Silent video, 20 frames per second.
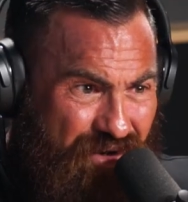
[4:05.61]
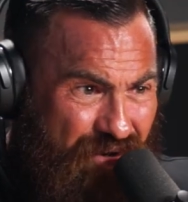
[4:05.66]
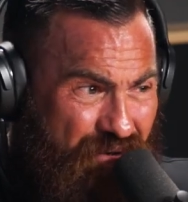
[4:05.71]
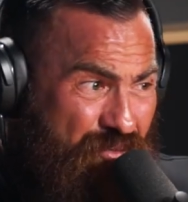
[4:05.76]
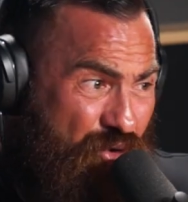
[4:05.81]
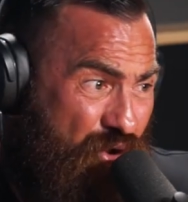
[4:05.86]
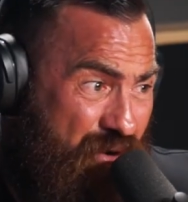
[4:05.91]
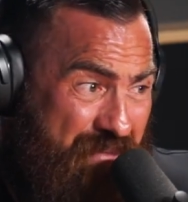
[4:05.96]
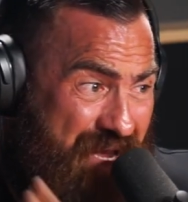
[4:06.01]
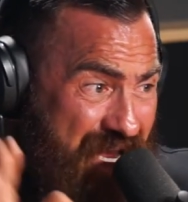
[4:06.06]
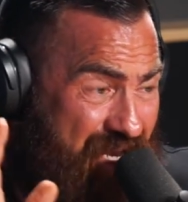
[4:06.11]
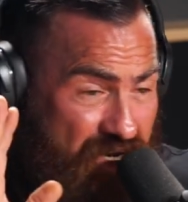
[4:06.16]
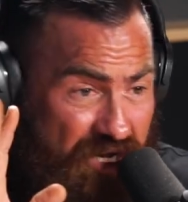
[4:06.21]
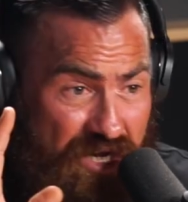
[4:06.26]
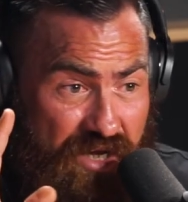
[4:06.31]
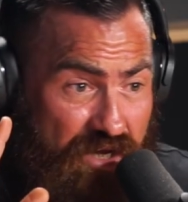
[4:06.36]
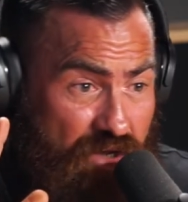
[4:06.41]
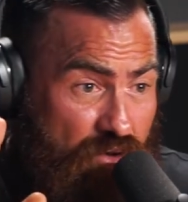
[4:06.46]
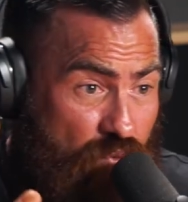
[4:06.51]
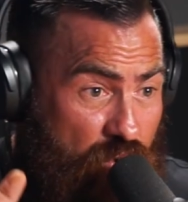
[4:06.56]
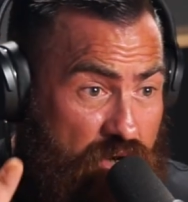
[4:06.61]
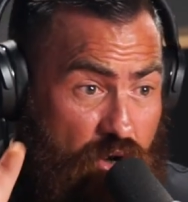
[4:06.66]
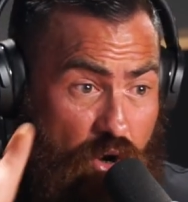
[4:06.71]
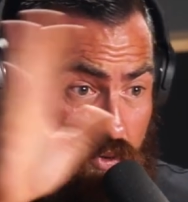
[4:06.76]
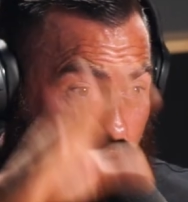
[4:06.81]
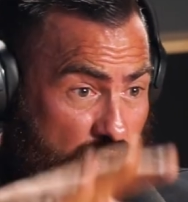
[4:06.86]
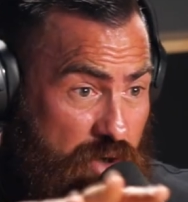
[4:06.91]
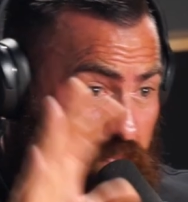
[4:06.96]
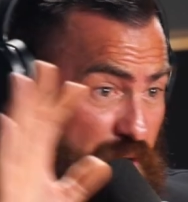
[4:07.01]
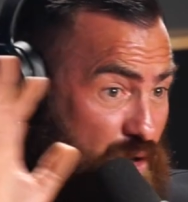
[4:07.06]
And I'm like, man,
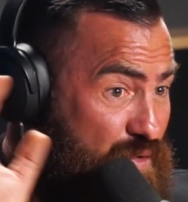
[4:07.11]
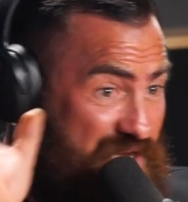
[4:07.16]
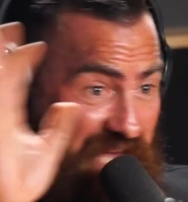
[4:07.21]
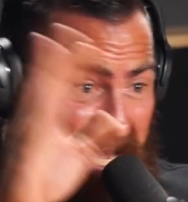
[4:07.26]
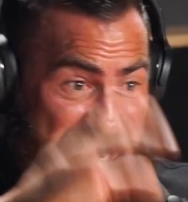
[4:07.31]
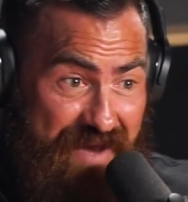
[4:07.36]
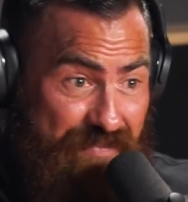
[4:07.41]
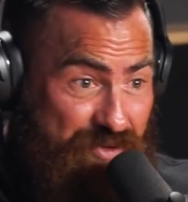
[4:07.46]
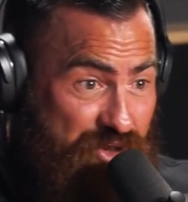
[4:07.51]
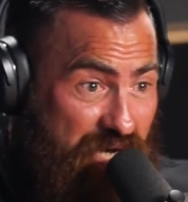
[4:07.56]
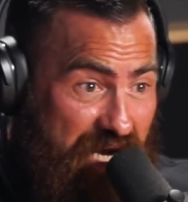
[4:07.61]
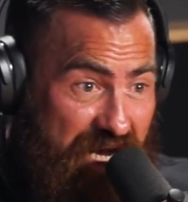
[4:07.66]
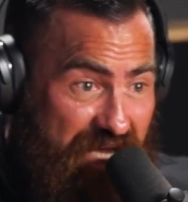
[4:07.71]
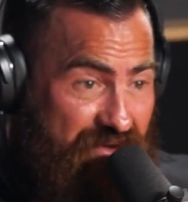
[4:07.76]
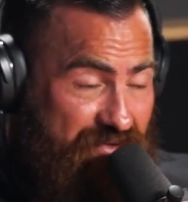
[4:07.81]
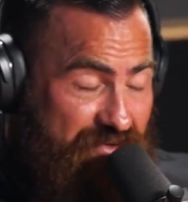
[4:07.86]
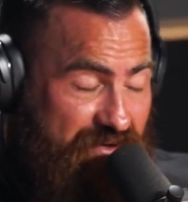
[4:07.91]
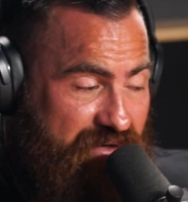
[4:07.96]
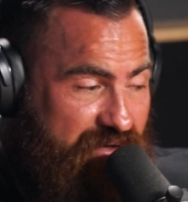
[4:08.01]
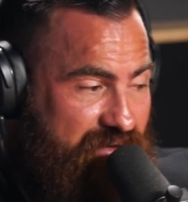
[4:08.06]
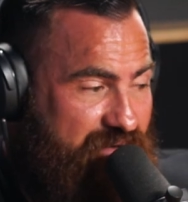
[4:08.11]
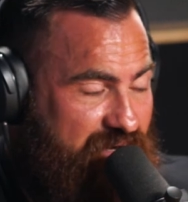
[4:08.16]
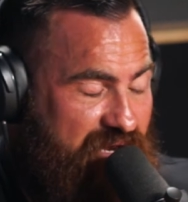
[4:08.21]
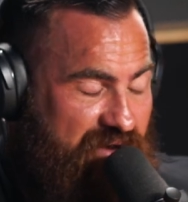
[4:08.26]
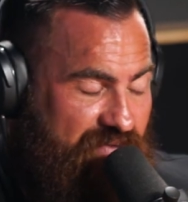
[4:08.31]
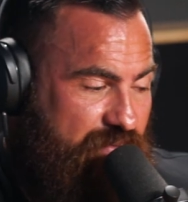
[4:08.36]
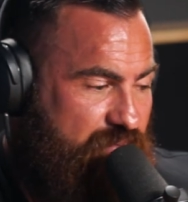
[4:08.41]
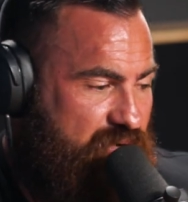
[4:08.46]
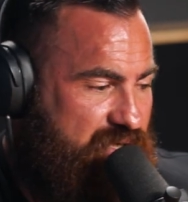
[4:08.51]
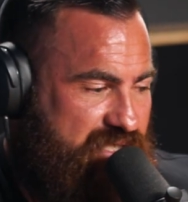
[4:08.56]
I'm going to build a camper trailer, and
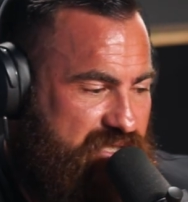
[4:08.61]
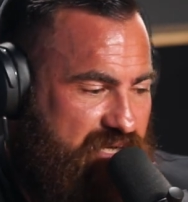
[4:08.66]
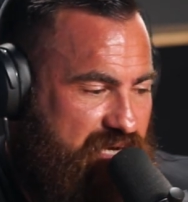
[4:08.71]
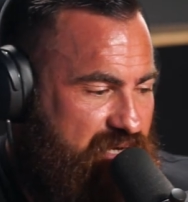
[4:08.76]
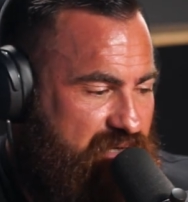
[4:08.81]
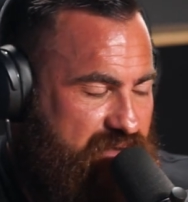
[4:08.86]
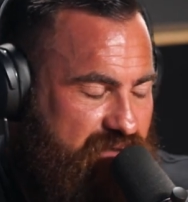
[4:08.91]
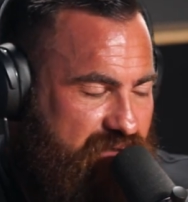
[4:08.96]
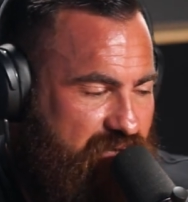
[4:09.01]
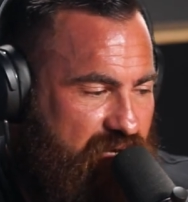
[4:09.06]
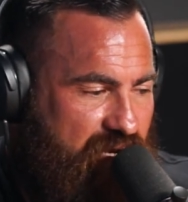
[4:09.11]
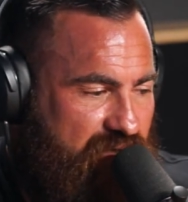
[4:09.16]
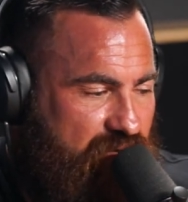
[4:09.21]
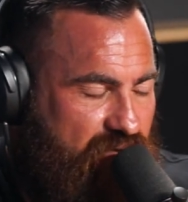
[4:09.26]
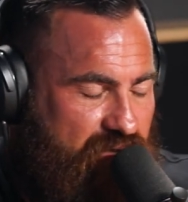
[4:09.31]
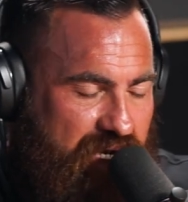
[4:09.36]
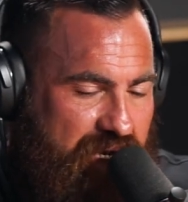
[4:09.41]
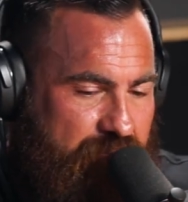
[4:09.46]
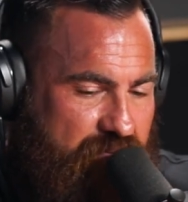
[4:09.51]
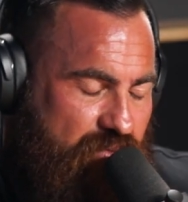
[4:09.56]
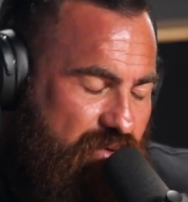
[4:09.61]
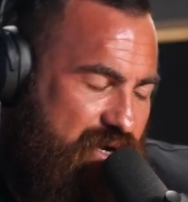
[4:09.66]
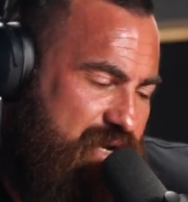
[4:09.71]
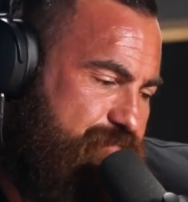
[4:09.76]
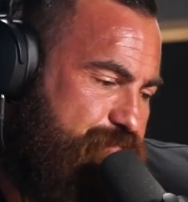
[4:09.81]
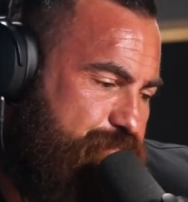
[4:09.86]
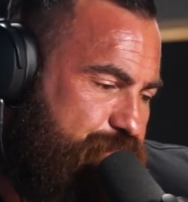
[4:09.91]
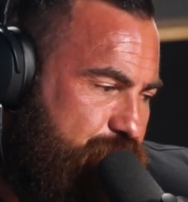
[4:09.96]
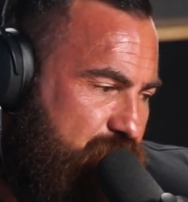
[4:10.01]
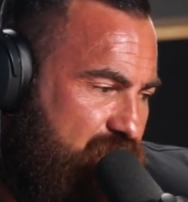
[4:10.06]
everybody started, you know, looking at me weird.